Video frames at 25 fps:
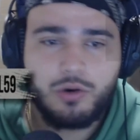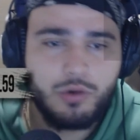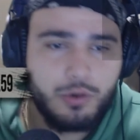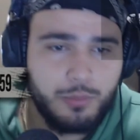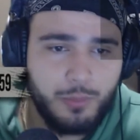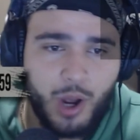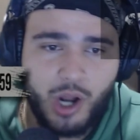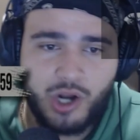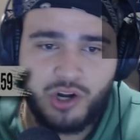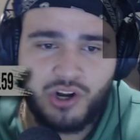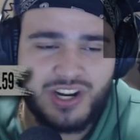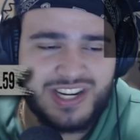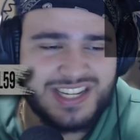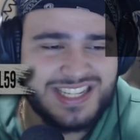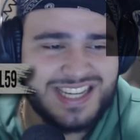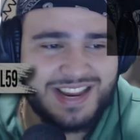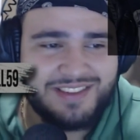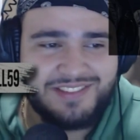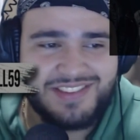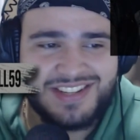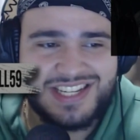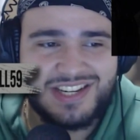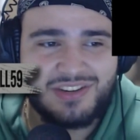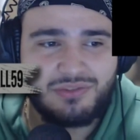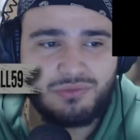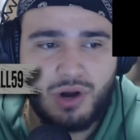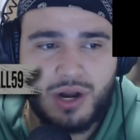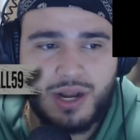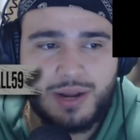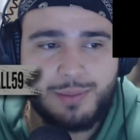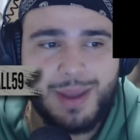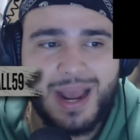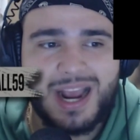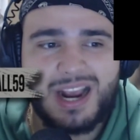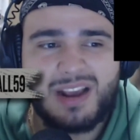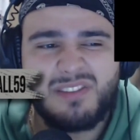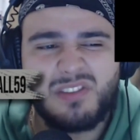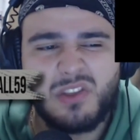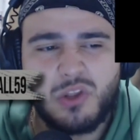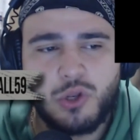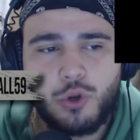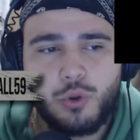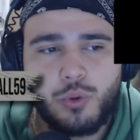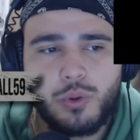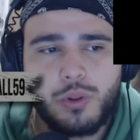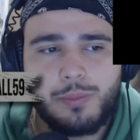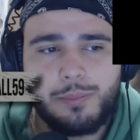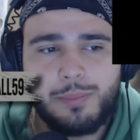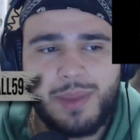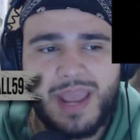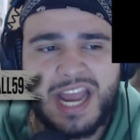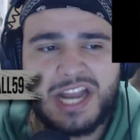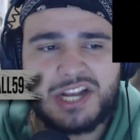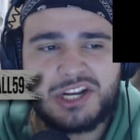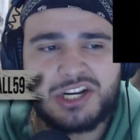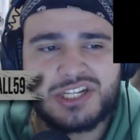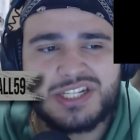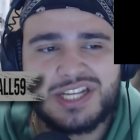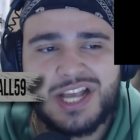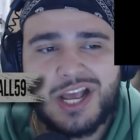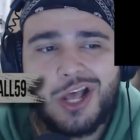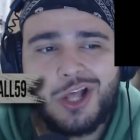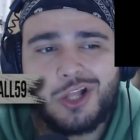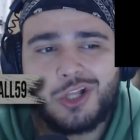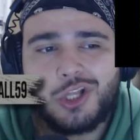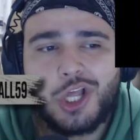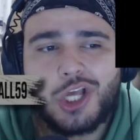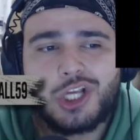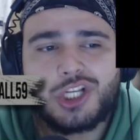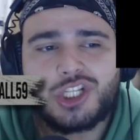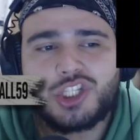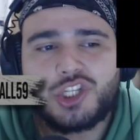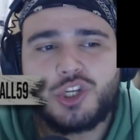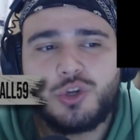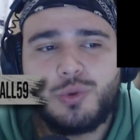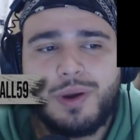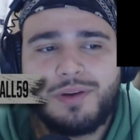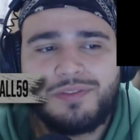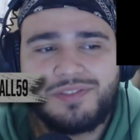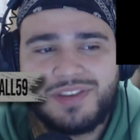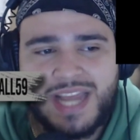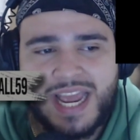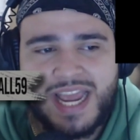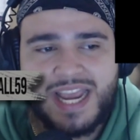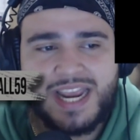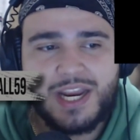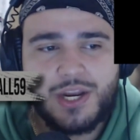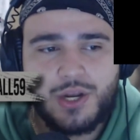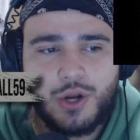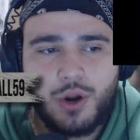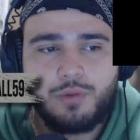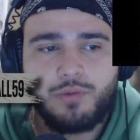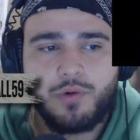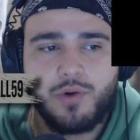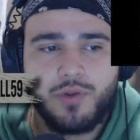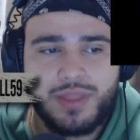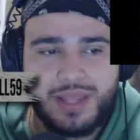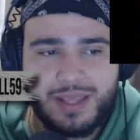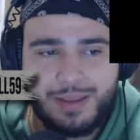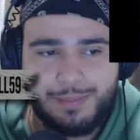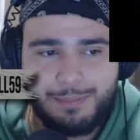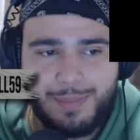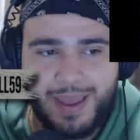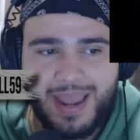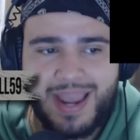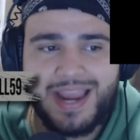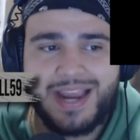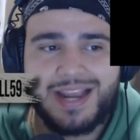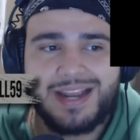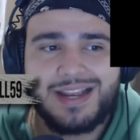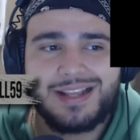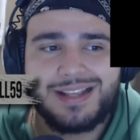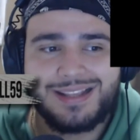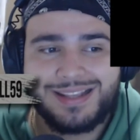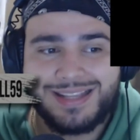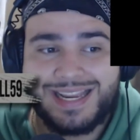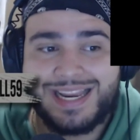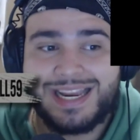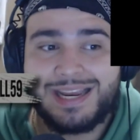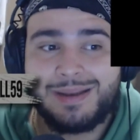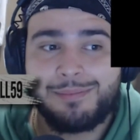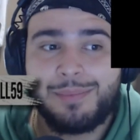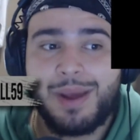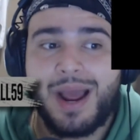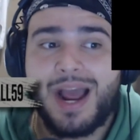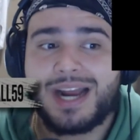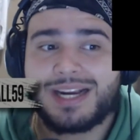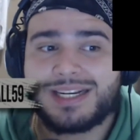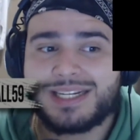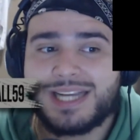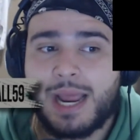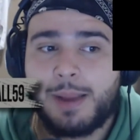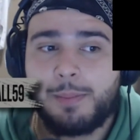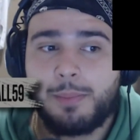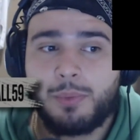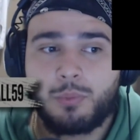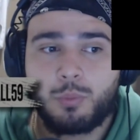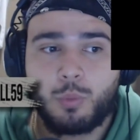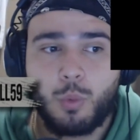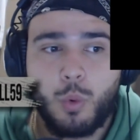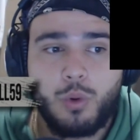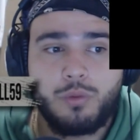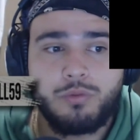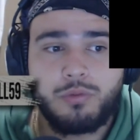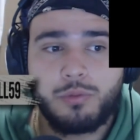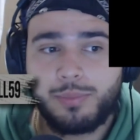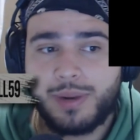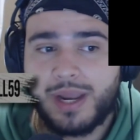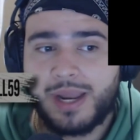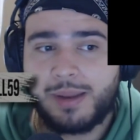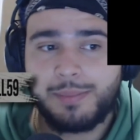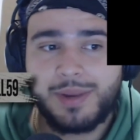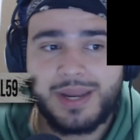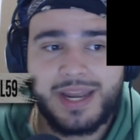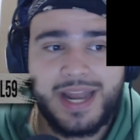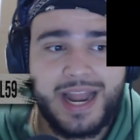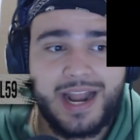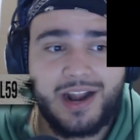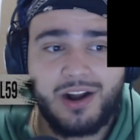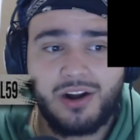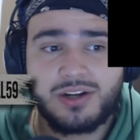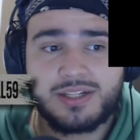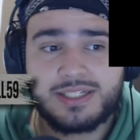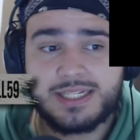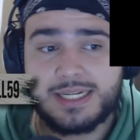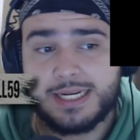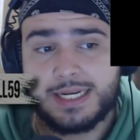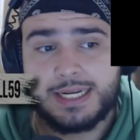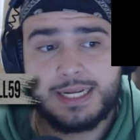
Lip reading: Ramondre Stevenson, running back of the New England Patriots, looks to have taken over the main lead back type of role from Damian Harris.